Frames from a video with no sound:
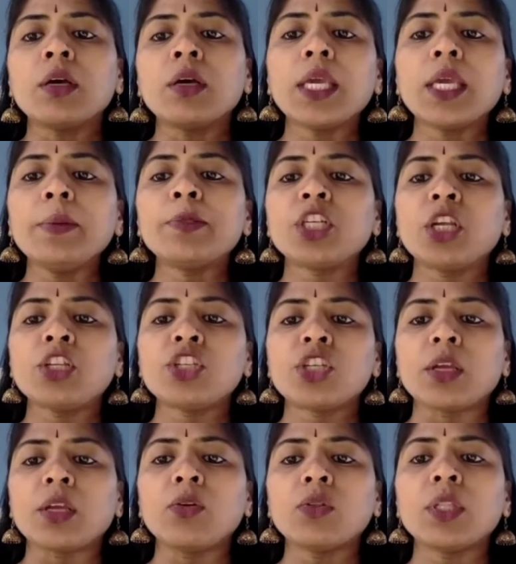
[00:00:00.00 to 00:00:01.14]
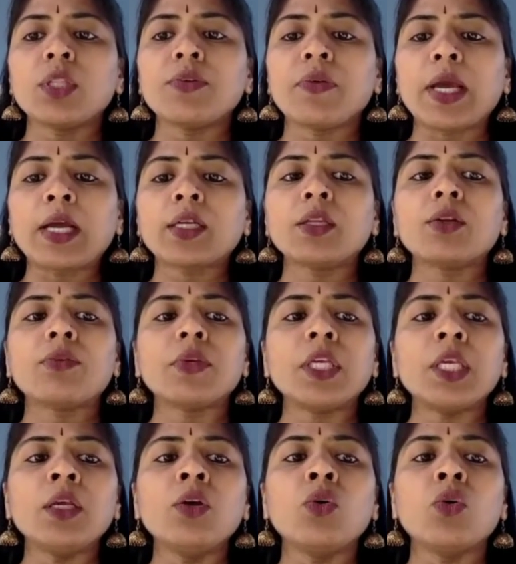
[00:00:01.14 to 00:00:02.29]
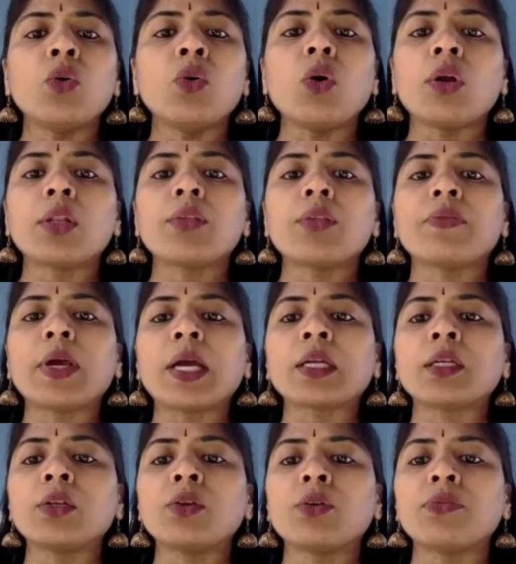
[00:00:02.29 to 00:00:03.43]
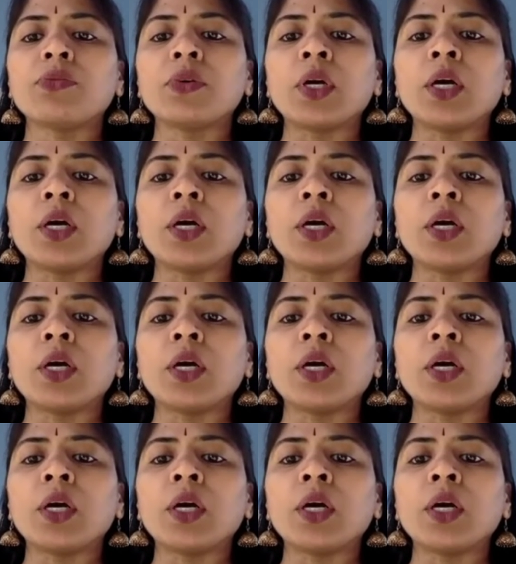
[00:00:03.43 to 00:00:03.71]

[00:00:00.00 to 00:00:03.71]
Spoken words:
keeps changing. You know, the factor of ego or the factor of